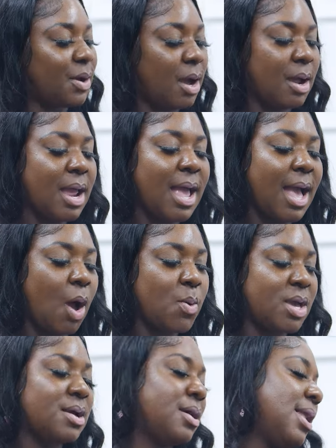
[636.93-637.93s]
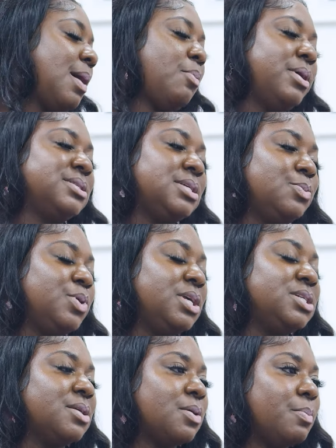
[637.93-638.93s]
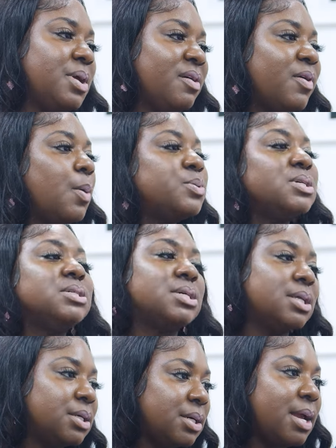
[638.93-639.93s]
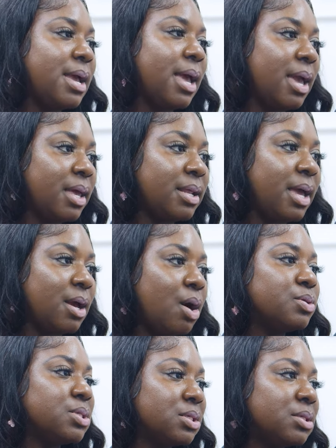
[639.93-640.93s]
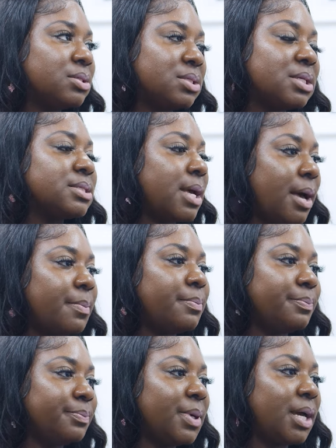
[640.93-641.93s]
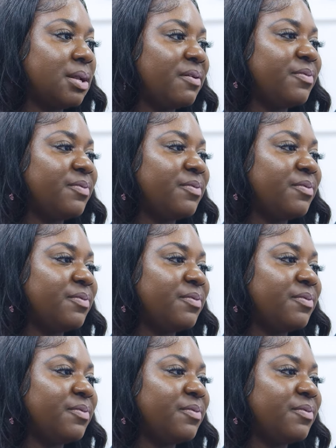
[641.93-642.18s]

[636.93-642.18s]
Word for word: to figure out how we can collaborate with each other and be of help to each other and go to the top. Wow. I